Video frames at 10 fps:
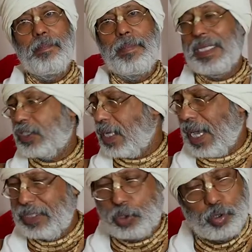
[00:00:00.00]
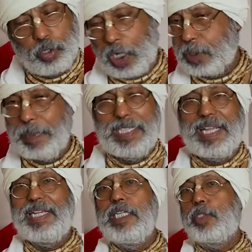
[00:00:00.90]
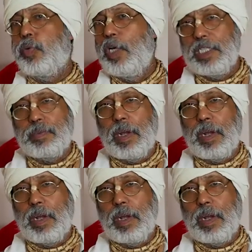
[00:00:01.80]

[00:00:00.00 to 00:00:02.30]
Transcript: But I should not speak that he is foolish